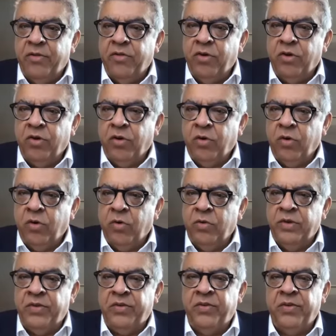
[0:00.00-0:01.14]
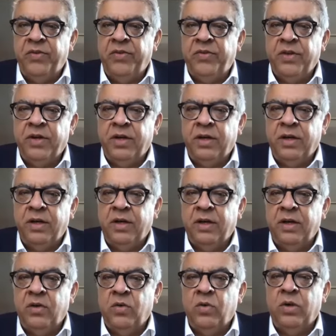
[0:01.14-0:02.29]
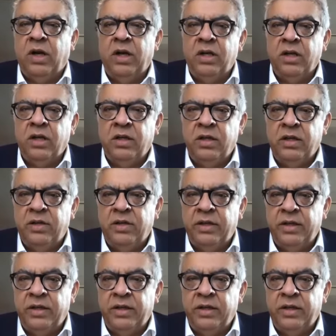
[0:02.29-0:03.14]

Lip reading: So this is Kunal Thakkar,